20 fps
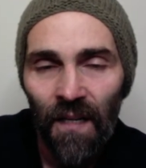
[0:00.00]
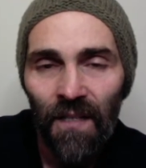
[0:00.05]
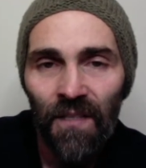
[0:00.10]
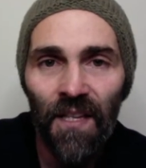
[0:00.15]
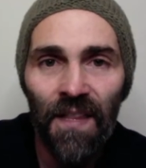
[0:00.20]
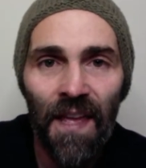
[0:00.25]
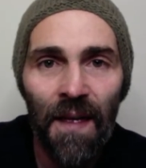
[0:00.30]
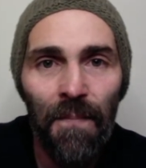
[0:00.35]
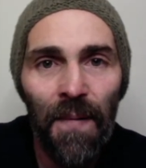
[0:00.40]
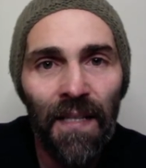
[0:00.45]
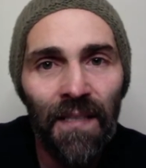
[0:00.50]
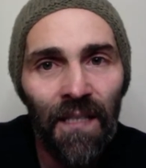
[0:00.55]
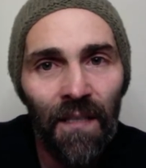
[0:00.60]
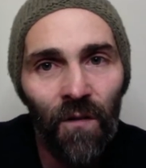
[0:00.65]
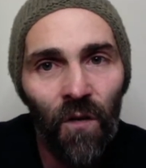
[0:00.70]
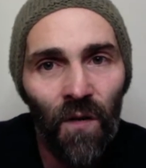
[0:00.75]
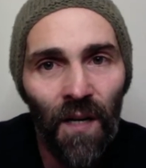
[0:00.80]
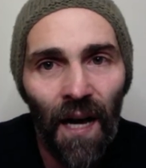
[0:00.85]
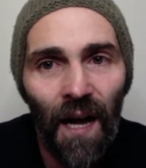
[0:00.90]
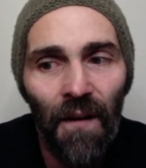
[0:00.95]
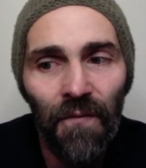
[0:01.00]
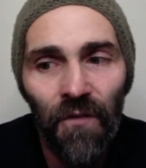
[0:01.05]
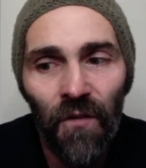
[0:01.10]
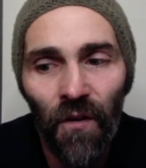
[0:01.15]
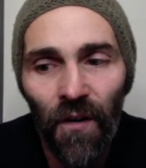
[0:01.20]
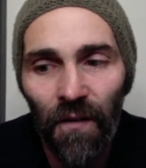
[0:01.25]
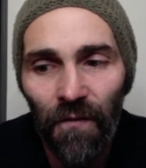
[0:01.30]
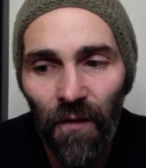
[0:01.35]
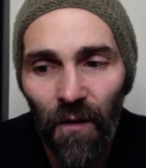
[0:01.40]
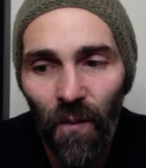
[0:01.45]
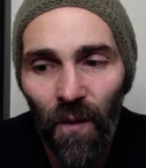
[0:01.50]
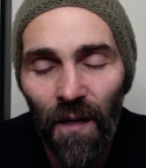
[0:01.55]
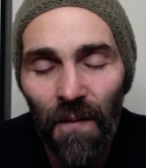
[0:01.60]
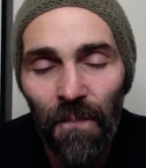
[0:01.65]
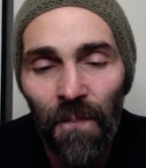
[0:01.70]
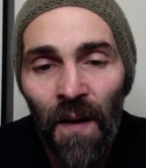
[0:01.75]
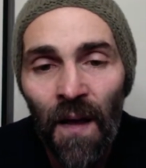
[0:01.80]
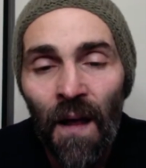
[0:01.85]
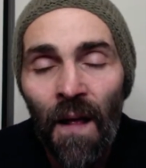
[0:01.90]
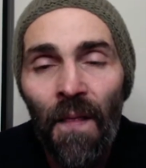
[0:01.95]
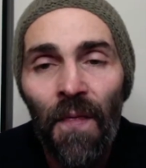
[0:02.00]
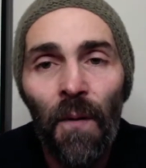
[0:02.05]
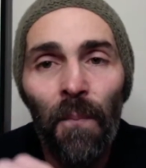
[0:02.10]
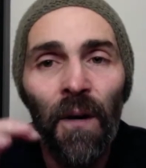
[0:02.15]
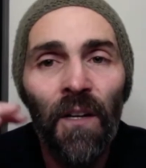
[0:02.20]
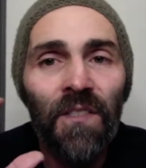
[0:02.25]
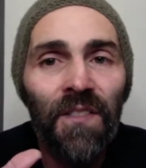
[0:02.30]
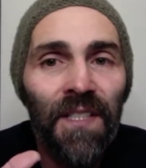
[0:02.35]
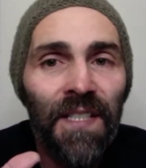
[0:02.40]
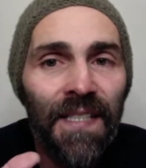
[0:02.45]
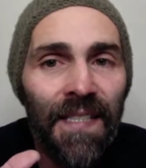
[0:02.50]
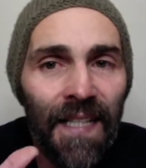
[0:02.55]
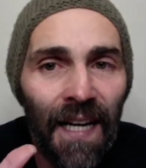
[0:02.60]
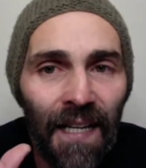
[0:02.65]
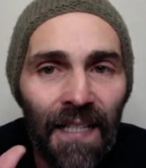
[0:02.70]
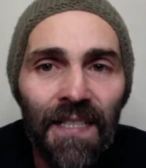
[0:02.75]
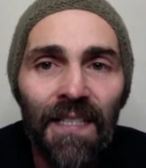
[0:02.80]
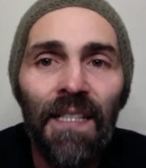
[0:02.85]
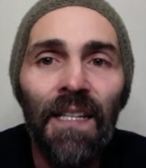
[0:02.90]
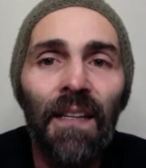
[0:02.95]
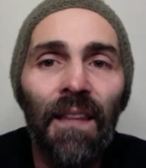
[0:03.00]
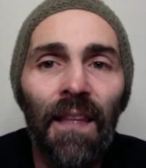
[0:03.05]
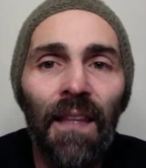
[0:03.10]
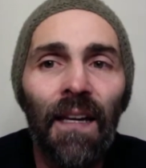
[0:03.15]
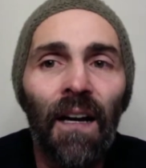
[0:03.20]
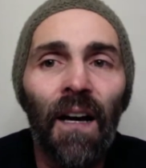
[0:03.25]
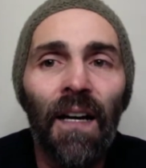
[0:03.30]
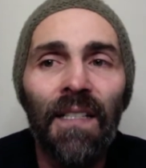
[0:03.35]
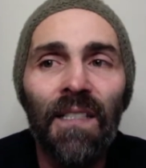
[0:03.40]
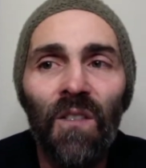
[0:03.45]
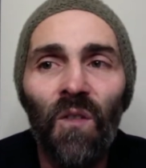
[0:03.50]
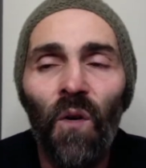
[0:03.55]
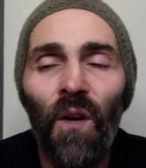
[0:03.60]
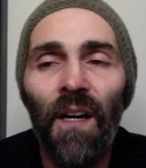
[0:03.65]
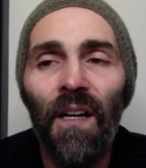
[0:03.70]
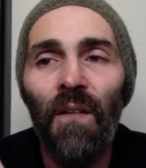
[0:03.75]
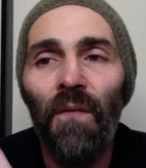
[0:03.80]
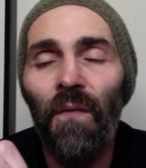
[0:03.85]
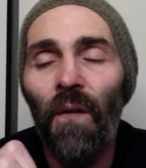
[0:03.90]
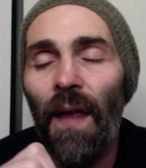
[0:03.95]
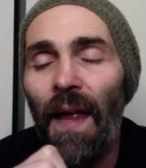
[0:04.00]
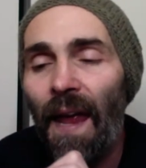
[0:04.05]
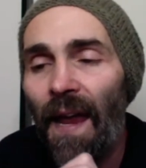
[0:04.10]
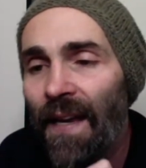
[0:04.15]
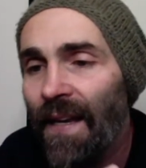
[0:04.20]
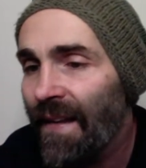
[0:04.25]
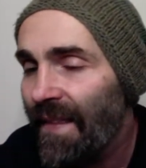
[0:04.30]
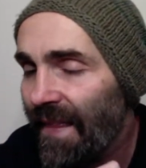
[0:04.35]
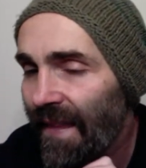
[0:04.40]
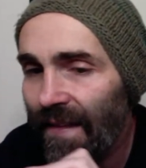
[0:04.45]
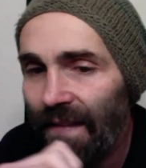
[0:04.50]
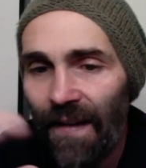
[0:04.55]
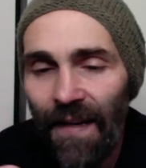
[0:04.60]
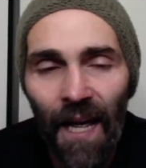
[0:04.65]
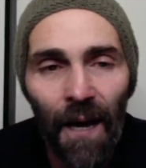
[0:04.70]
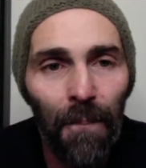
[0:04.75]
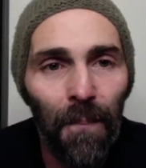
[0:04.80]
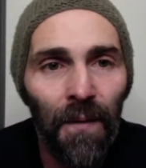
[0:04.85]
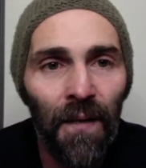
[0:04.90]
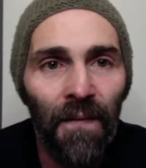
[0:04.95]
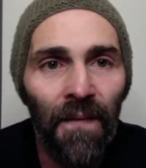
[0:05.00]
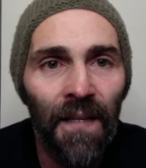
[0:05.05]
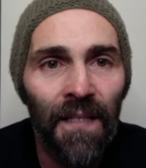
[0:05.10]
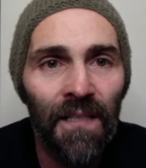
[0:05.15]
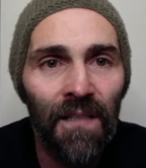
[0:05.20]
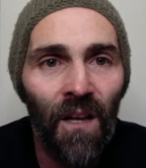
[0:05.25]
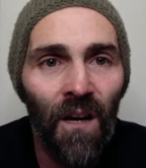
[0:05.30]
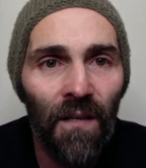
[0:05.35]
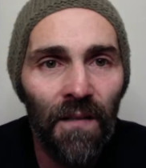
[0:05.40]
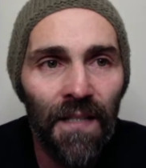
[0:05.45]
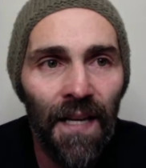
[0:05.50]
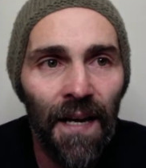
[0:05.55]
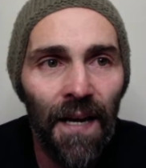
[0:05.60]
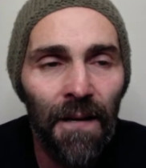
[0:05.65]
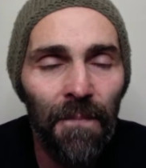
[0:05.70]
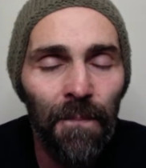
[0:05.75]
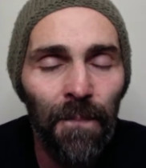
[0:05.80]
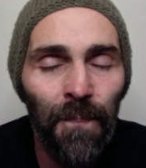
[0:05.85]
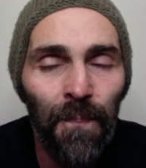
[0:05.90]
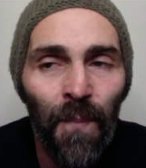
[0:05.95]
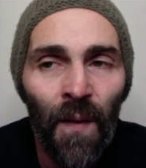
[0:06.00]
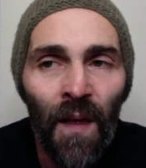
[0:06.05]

So they're meant to look after everyone. The most disgusting thing I saw out of anything that happened in this lockdown